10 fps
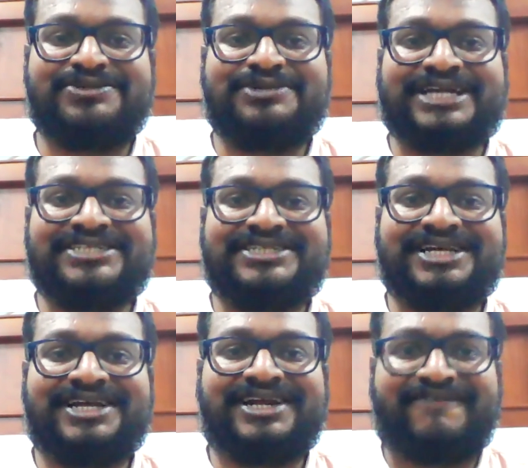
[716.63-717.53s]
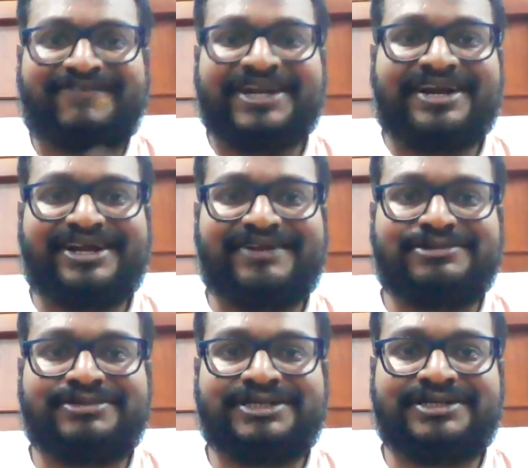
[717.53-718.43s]
you can see different kind of
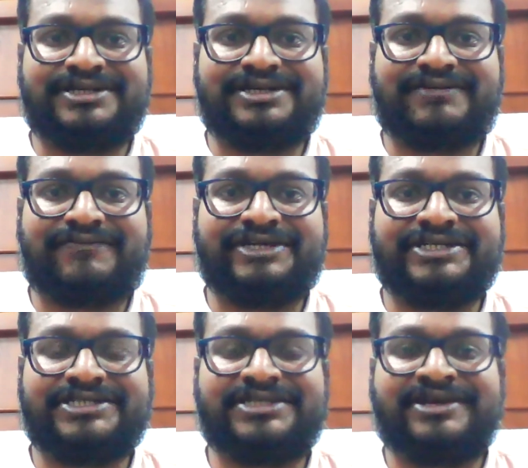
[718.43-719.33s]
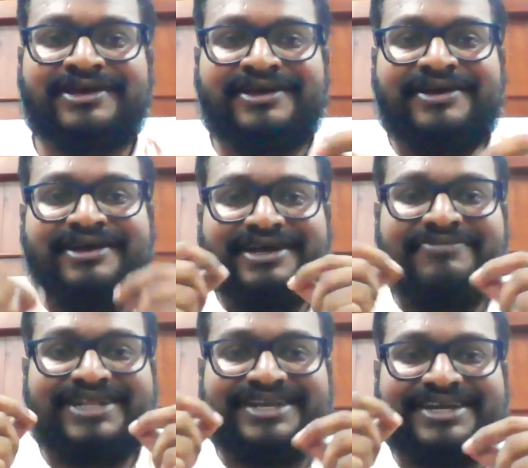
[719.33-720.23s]
fishes,
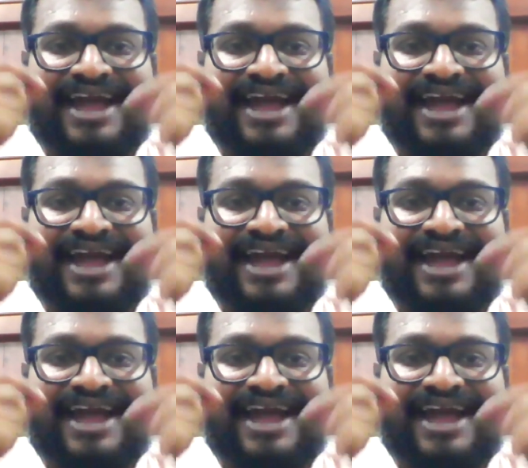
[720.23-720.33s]
even the